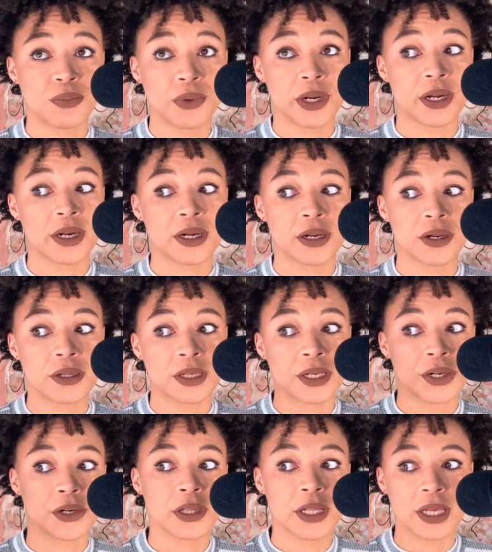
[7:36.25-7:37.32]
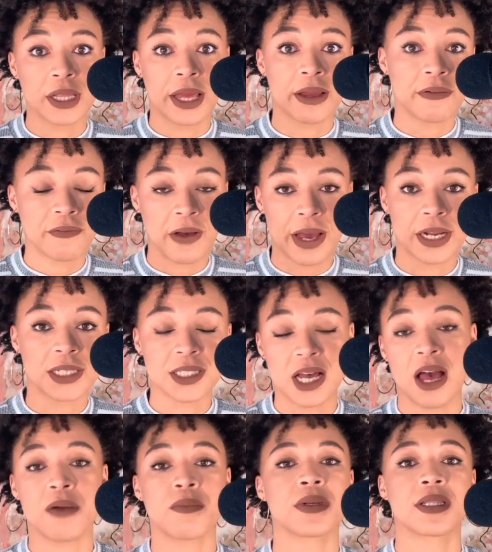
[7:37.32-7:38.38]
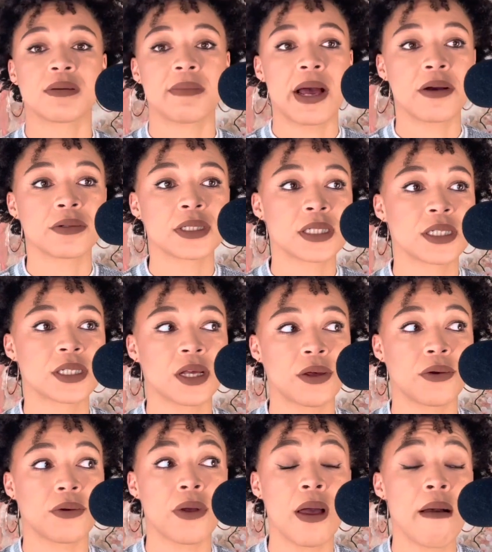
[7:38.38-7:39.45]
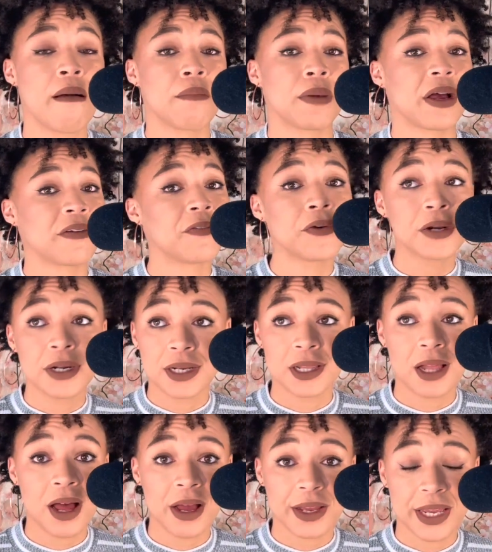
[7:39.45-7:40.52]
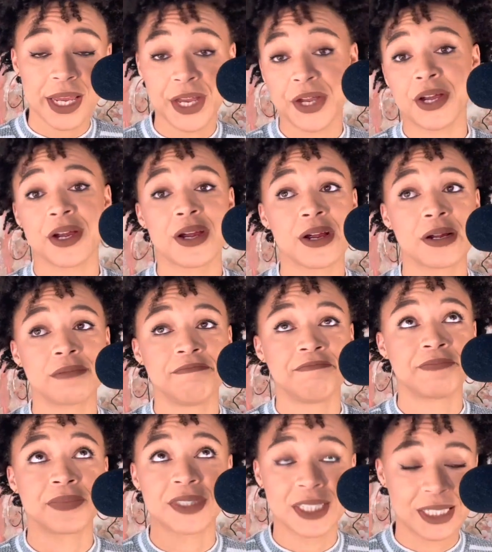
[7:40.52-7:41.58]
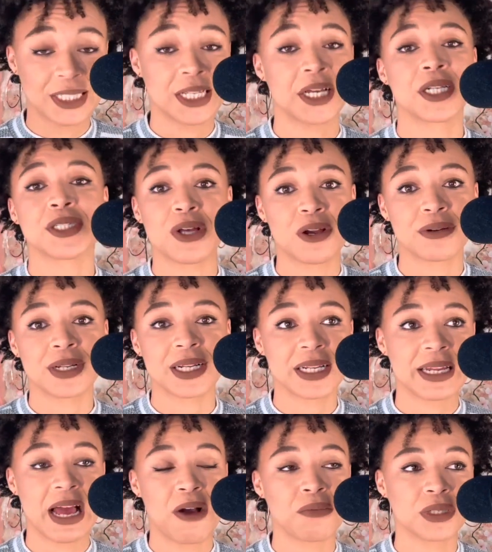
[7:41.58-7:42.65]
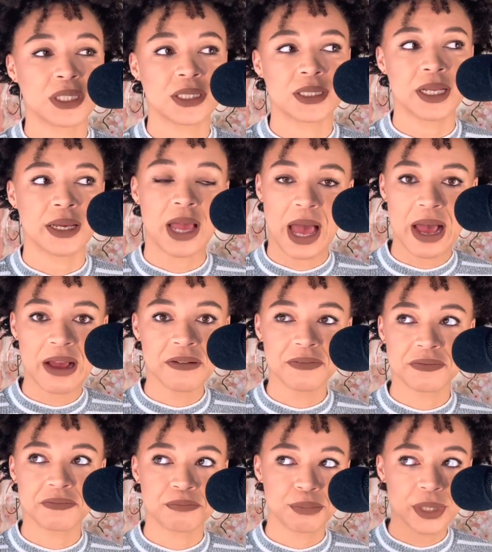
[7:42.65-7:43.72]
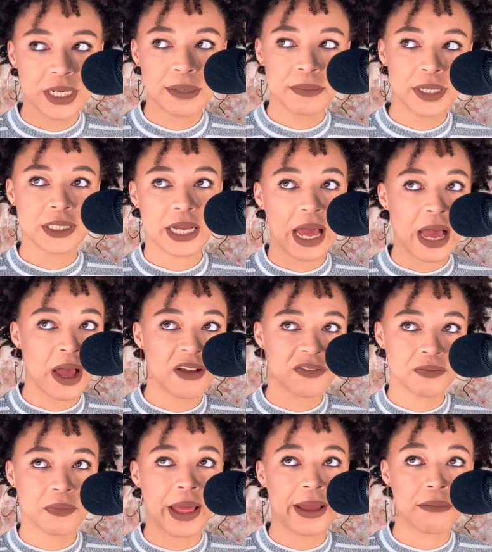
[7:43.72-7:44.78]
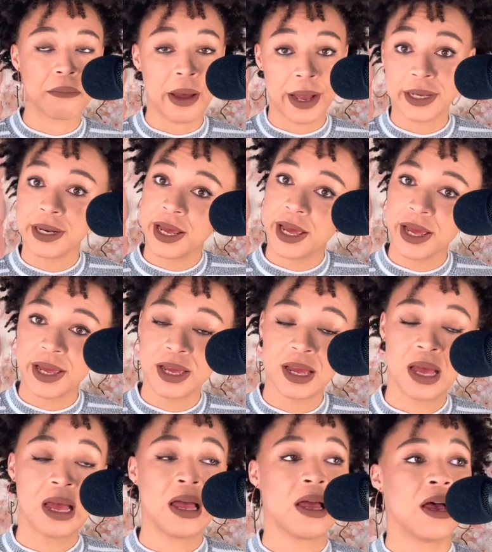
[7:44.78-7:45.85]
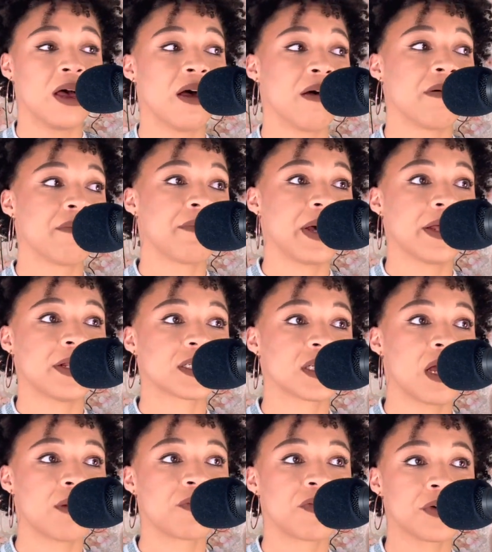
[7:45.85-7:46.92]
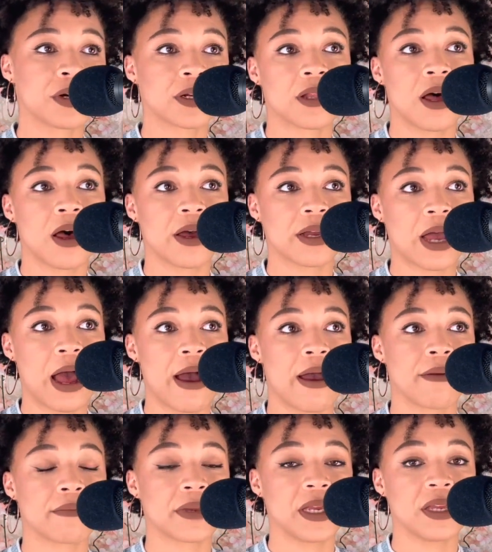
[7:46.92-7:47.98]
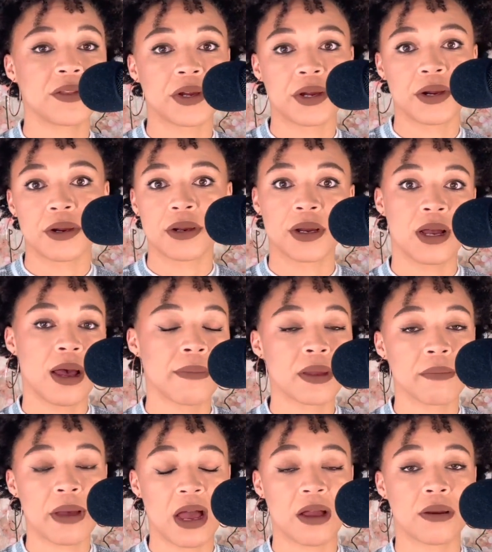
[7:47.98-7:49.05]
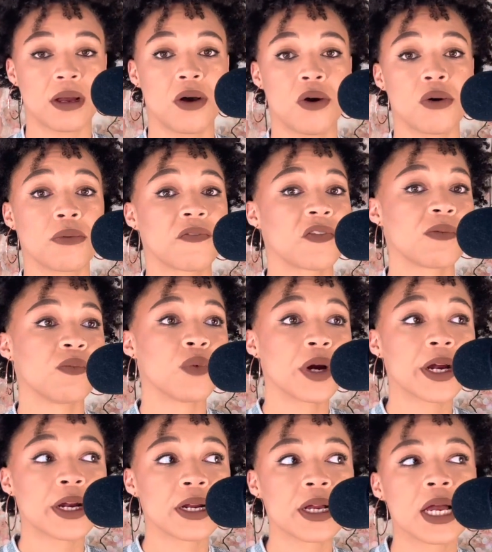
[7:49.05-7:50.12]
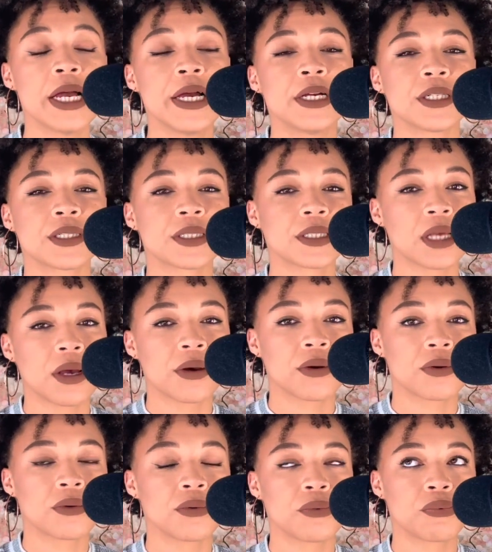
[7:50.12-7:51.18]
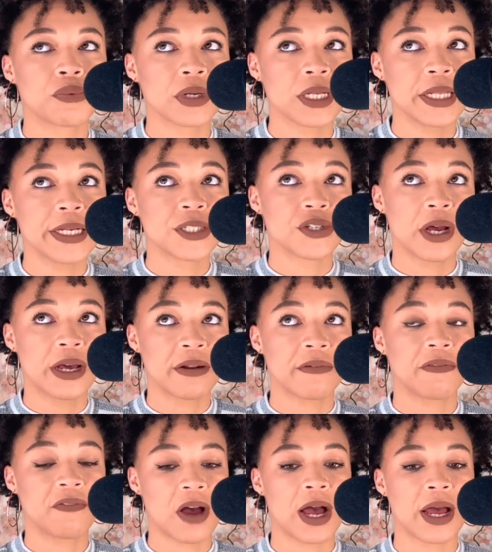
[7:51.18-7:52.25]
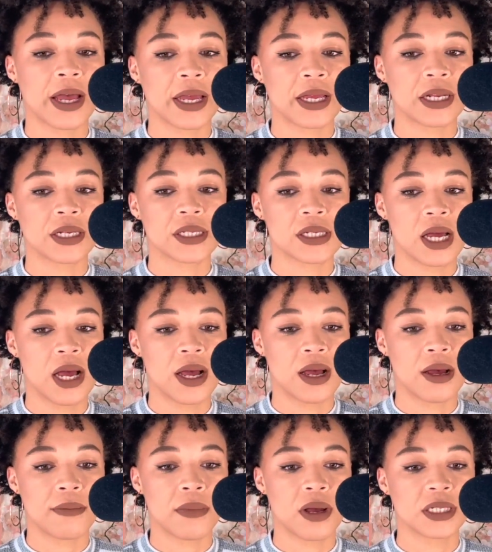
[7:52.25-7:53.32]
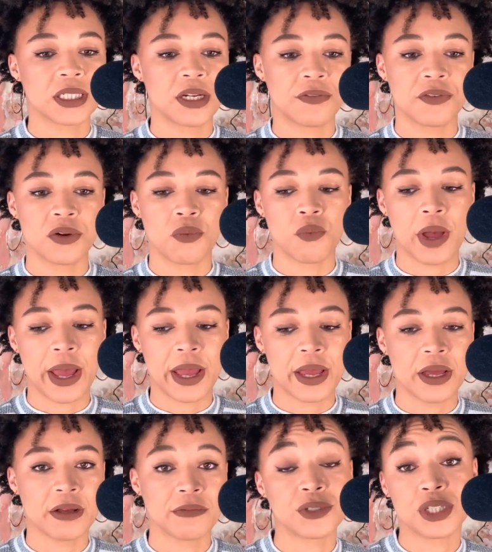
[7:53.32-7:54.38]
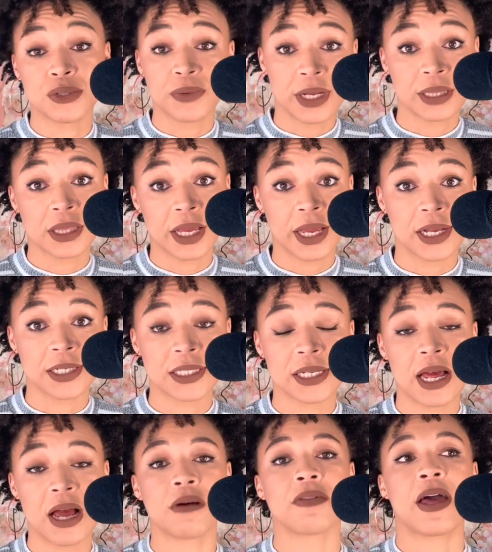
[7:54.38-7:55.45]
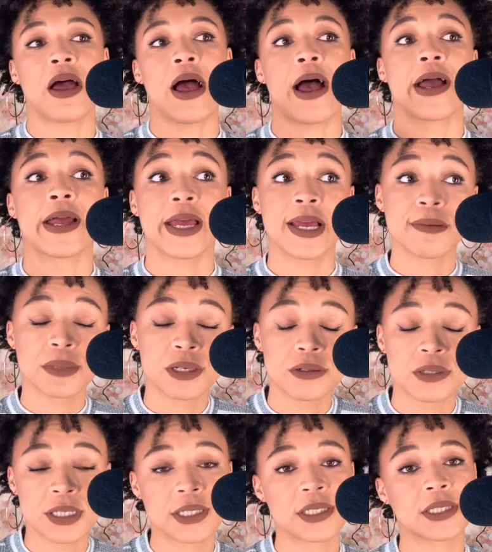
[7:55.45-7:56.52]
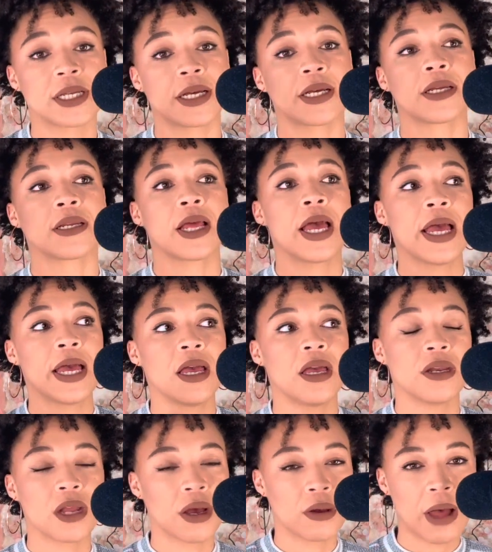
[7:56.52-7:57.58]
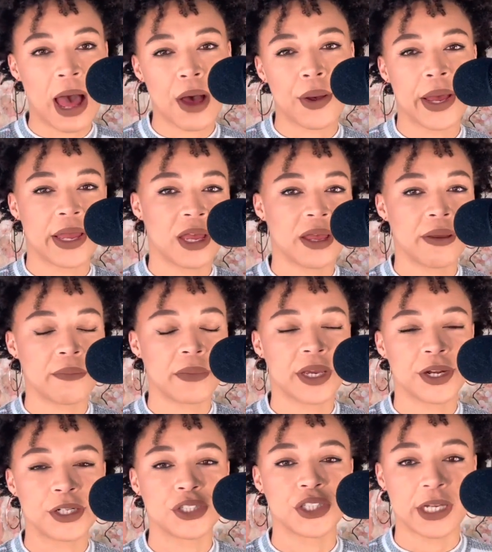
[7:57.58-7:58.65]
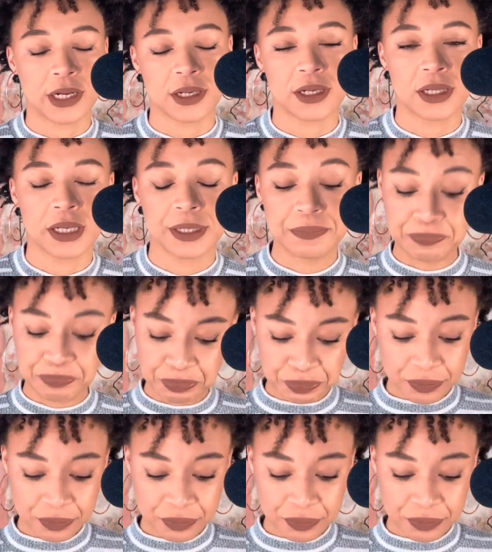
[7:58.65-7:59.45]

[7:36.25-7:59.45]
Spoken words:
We're literally like fighting time with the mountains. So by 4:00 here, the sun is already down, which is like pretty much half like my day. By the time 4:00, I'm either coming back home from work. So really trying to find a different way of doing things now that I am losing sun and know how I am energetically.